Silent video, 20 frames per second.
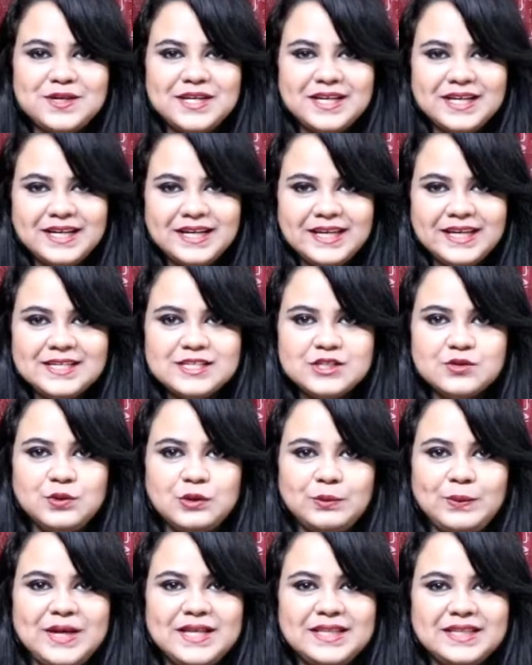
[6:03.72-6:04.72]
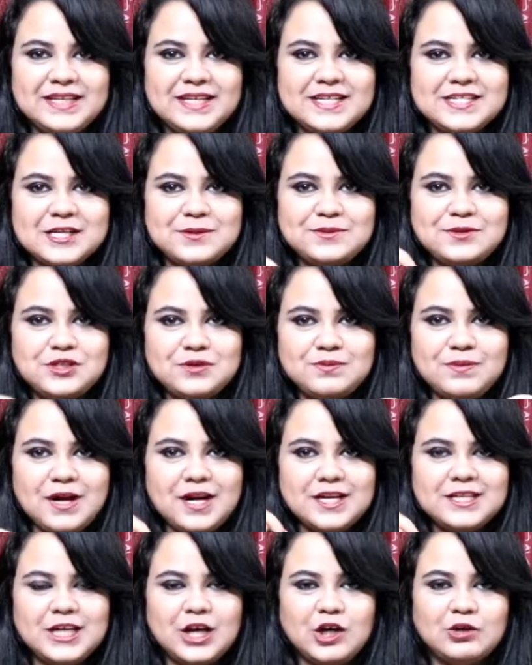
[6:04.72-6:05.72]
media links will be in the description
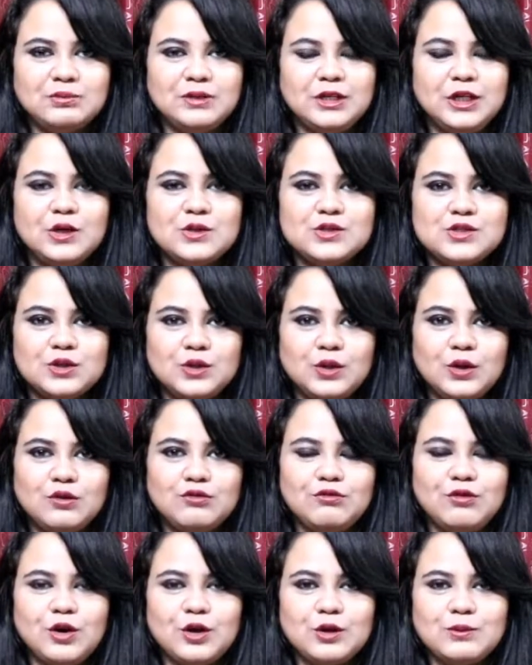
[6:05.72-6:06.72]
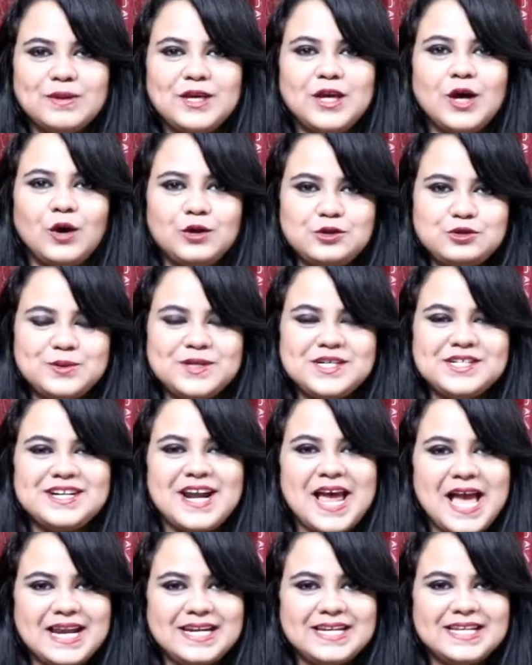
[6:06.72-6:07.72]
bar down below, so go follow me on Twitter
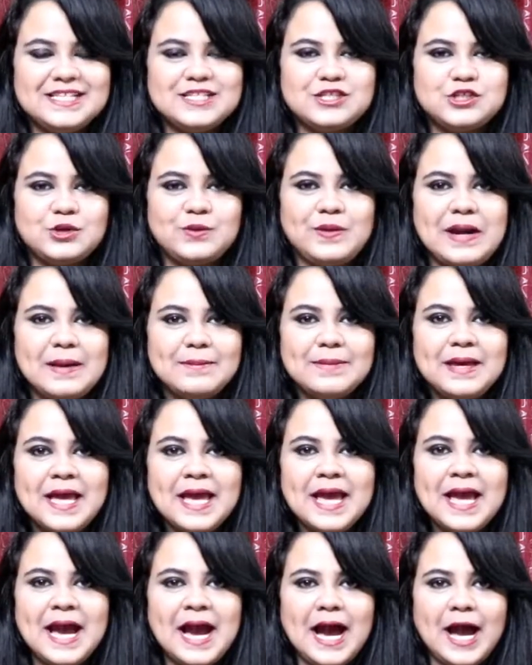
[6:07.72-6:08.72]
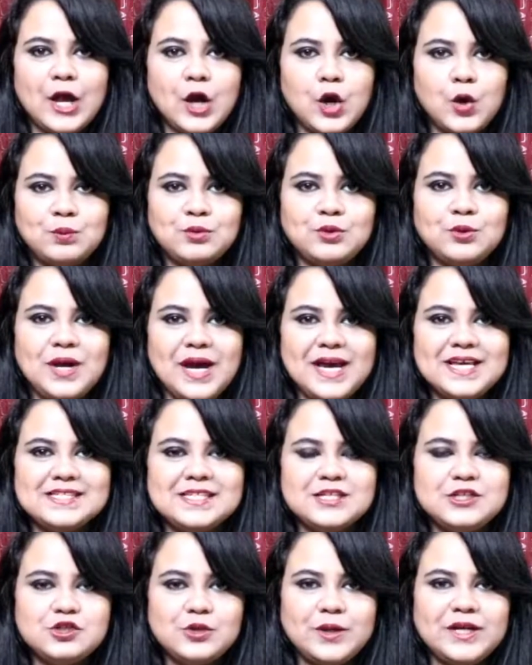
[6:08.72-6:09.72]
and Instagram. I hope you guys
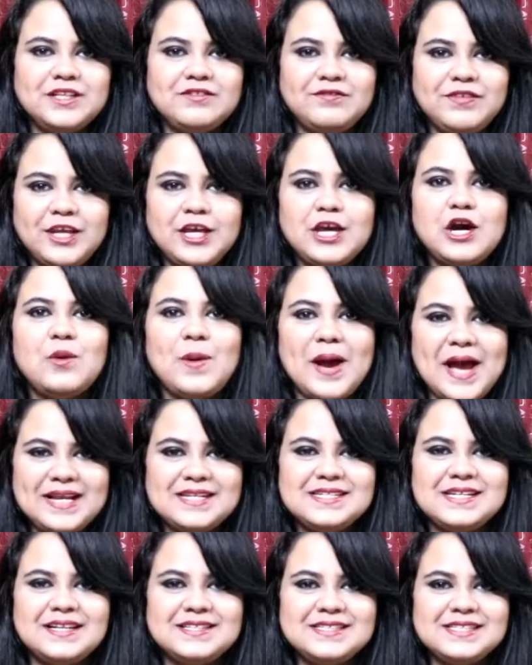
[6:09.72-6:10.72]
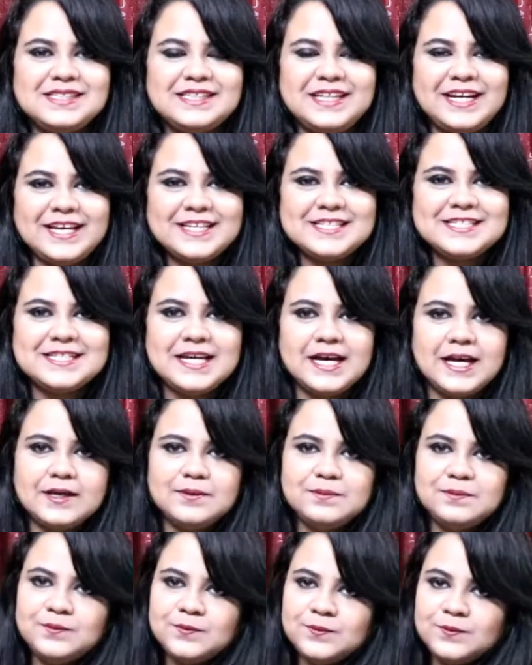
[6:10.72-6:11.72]
enjoyed the video, and until the next time,
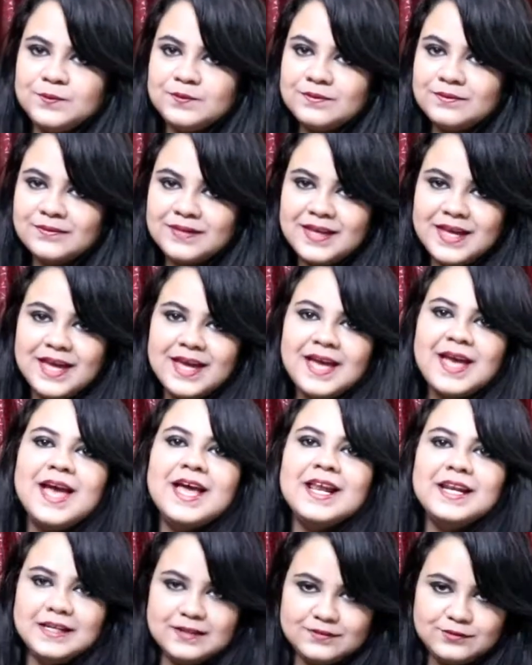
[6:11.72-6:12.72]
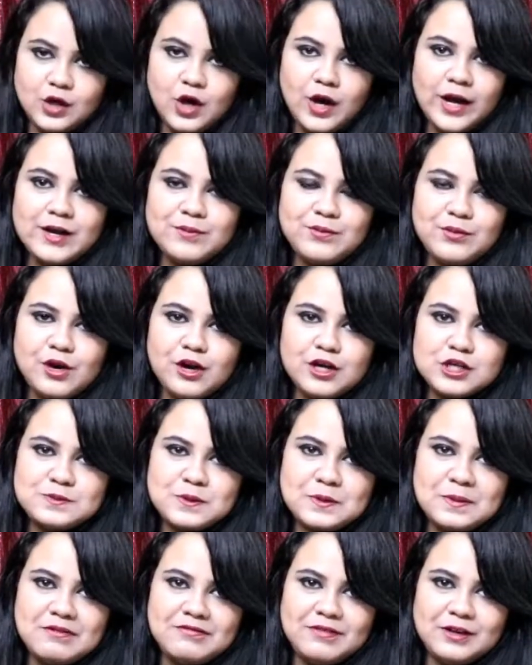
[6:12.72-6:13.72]
live long and
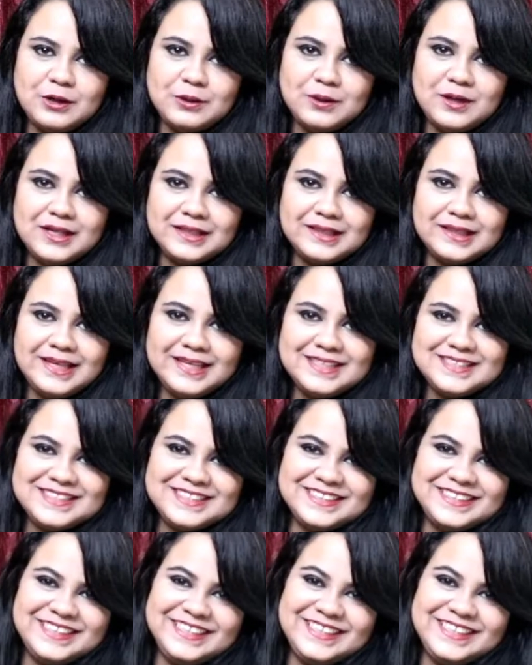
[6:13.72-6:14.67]
prosper, my fellow earthlings.